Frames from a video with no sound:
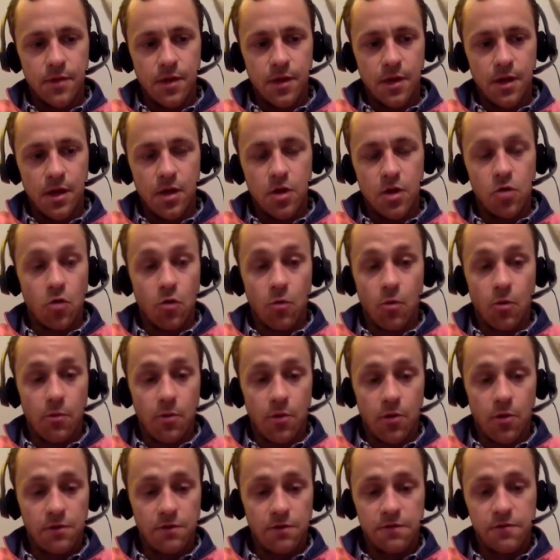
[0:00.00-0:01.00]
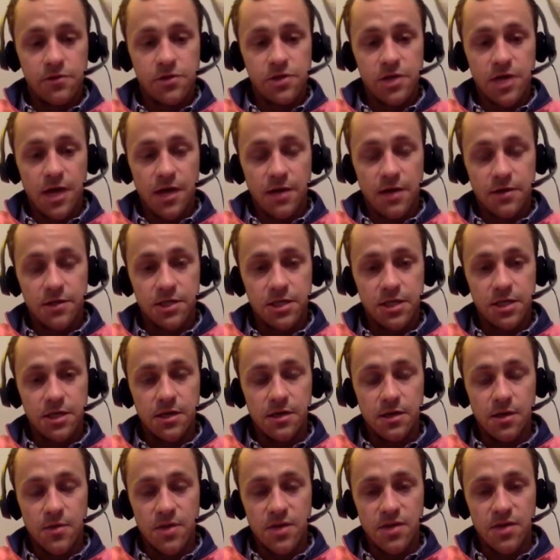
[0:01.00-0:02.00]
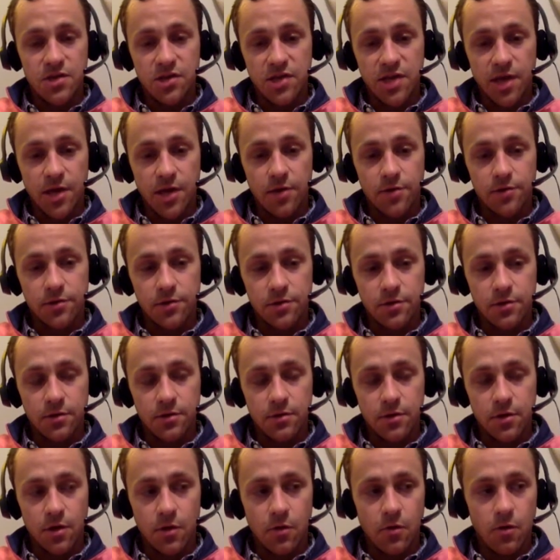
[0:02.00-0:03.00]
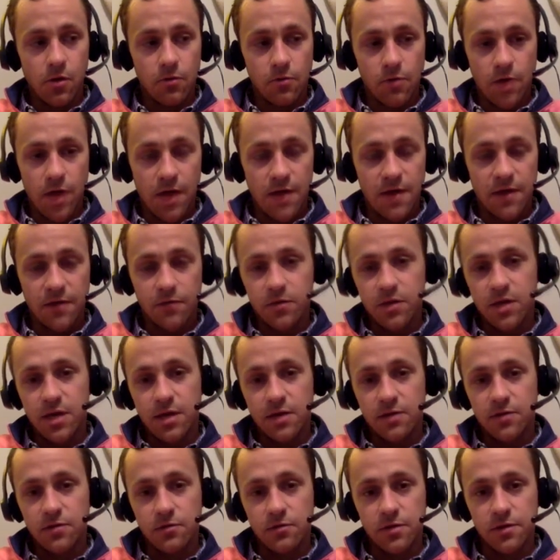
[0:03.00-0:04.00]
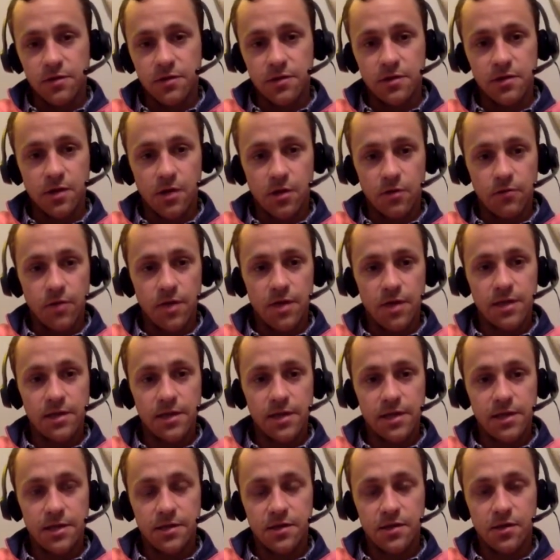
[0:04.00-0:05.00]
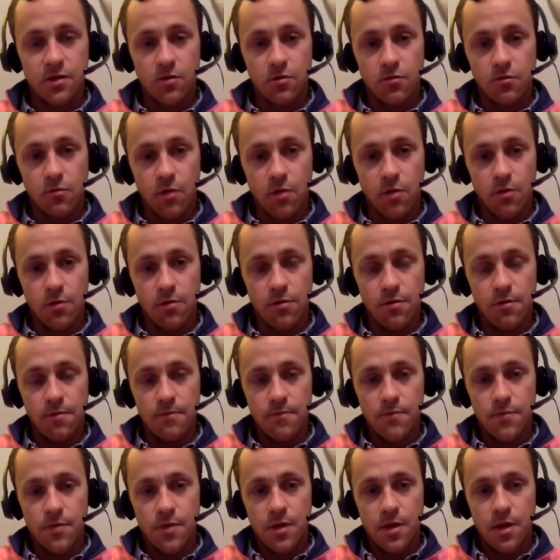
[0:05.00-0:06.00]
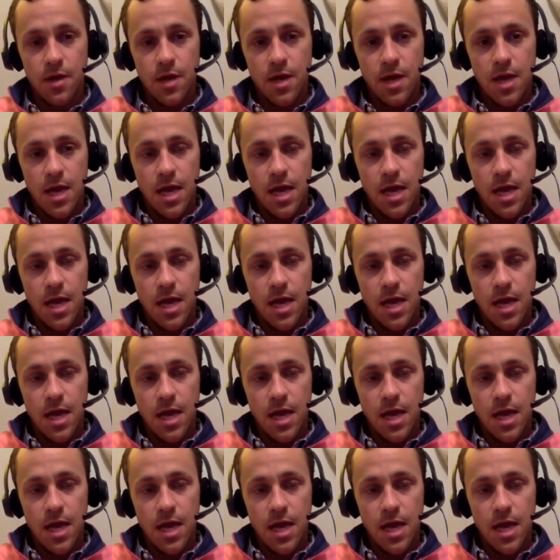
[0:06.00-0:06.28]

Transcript: a normal part of physiology. I mean, cells go awry. That's what cancer is. It's unregulated cell growth. Mm-hmm.